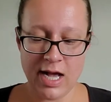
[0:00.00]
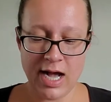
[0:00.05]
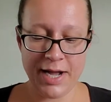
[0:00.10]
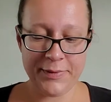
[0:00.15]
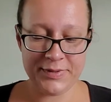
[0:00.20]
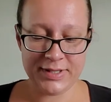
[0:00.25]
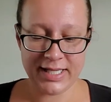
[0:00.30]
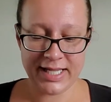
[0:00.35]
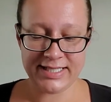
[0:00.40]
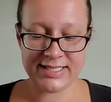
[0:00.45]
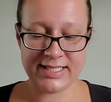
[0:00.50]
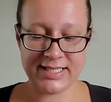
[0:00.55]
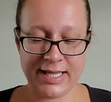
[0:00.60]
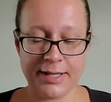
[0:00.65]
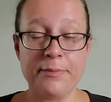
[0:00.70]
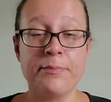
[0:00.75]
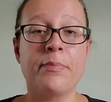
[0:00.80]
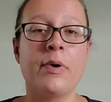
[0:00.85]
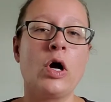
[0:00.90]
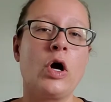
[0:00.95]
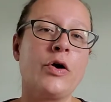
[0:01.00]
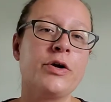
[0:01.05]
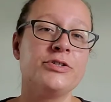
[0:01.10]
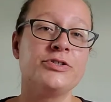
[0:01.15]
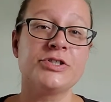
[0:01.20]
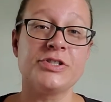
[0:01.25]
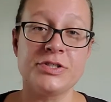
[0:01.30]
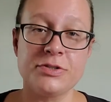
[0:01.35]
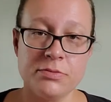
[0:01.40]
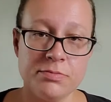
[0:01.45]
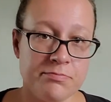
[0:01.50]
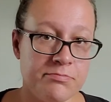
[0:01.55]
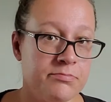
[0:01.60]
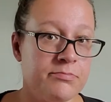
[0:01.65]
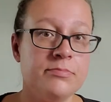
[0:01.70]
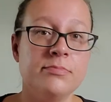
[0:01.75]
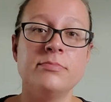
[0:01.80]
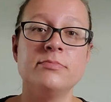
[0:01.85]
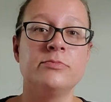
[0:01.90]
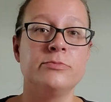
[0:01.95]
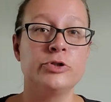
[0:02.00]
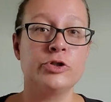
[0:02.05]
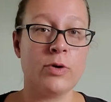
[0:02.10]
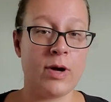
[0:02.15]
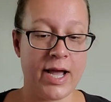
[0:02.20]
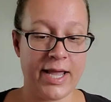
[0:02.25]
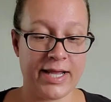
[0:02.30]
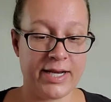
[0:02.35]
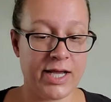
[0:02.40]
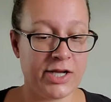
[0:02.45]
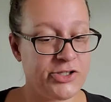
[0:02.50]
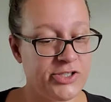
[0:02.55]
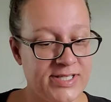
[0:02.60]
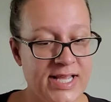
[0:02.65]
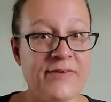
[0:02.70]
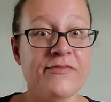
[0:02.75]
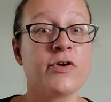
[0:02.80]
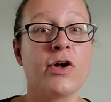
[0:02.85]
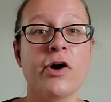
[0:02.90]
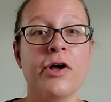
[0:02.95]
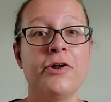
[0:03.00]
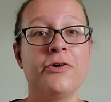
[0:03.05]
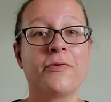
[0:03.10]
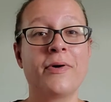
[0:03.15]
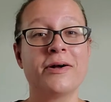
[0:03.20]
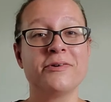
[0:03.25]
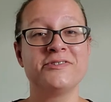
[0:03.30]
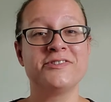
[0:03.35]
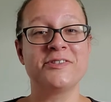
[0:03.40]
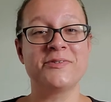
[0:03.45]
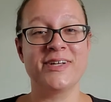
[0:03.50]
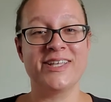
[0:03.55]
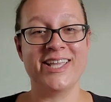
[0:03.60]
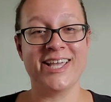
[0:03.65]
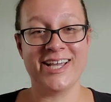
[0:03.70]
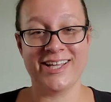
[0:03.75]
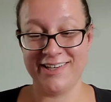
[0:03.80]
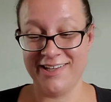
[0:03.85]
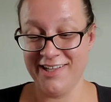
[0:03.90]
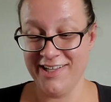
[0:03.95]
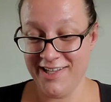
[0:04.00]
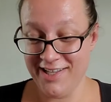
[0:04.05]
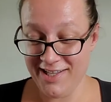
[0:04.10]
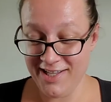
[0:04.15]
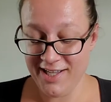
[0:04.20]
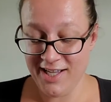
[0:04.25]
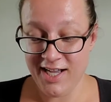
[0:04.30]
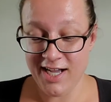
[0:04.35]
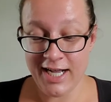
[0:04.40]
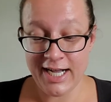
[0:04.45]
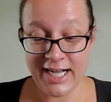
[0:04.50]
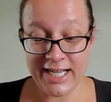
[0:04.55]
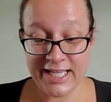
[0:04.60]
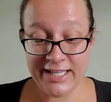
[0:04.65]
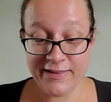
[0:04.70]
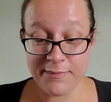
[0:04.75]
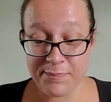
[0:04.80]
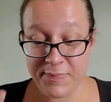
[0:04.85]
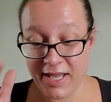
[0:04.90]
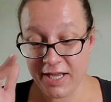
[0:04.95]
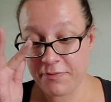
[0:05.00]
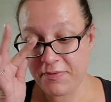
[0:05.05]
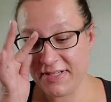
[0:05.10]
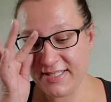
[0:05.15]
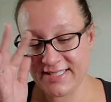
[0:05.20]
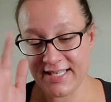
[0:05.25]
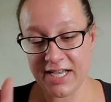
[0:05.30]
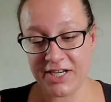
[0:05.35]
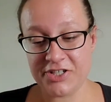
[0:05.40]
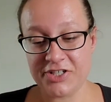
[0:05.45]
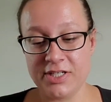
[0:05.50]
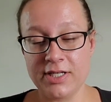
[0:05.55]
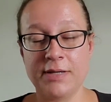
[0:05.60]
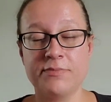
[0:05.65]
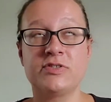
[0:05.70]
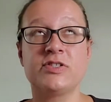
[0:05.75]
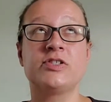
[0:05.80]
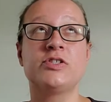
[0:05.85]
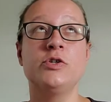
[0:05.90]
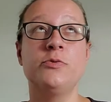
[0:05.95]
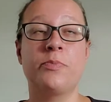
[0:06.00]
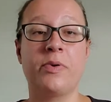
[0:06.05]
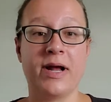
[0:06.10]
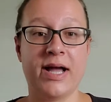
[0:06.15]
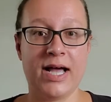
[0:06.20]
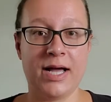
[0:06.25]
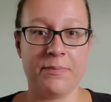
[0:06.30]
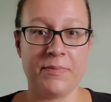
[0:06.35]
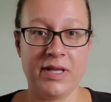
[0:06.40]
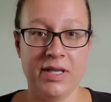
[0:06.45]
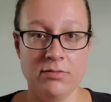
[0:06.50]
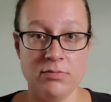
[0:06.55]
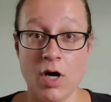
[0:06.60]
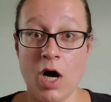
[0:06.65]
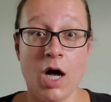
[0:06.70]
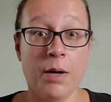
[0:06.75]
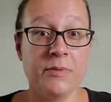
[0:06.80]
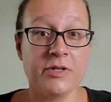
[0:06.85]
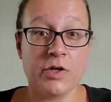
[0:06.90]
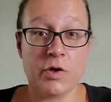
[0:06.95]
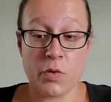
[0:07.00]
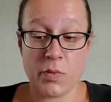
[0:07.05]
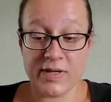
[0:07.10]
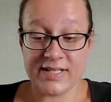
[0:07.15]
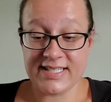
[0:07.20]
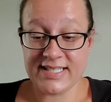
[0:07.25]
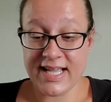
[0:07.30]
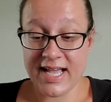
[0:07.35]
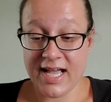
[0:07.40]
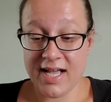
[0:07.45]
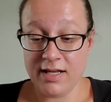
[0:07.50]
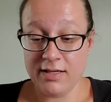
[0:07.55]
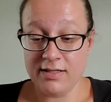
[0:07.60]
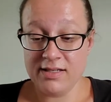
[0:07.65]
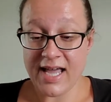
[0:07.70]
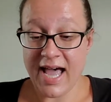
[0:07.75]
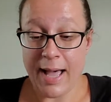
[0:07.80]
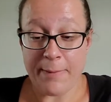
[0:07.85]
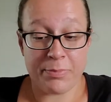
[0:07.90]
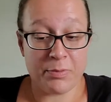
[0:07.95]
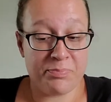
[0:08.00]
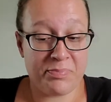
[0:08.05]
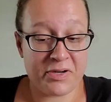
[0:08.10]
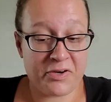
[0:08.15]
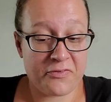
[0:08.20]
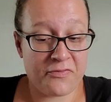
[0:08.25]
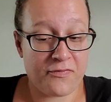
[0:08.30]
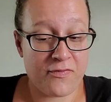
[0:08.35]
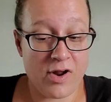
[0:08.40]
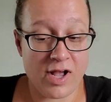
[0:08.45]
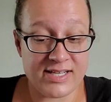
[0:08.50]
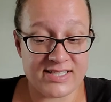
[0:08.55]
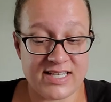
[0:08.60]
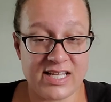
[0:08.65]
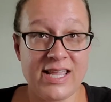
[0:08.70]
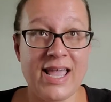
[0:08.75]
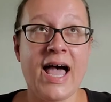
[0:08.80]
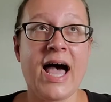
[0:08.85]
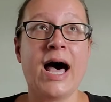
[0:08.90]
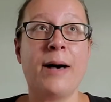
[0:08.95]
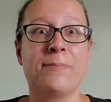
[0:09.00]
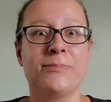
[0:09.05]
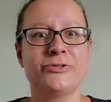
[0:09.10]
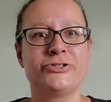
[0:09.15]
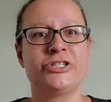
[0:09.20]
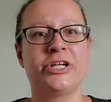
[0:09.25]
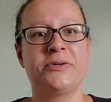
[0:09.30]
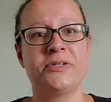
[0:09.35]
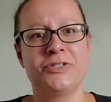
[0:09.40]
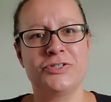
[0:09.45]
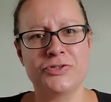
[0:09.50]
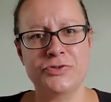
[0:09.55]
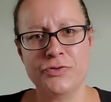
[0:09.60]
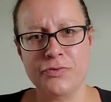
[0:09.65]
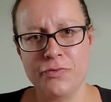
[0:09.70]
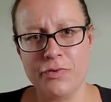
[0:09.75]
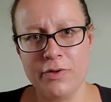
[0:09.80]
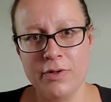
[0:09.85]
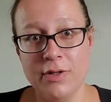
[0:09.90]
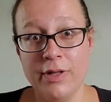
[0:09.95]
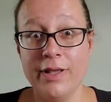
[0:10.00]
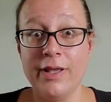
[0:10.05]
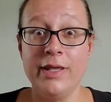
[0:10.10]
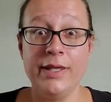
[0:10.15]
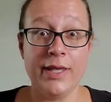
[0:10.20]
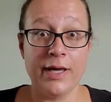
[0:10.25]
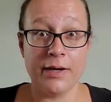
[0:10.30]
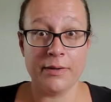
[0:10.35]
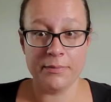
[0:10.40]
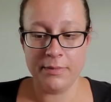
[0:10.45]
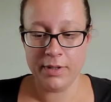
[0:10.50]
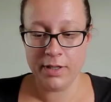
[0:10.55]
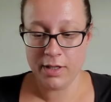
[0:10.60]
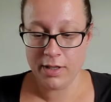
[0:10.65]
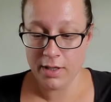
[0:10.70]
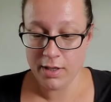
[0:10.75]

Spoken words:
I would like to get a bar and just try it. I just haven't gotten around to it yet. In the bakery section, I'm super happy. Almond Croissant, Apple Butter Frosting, Apple Cherry Strudel, yum.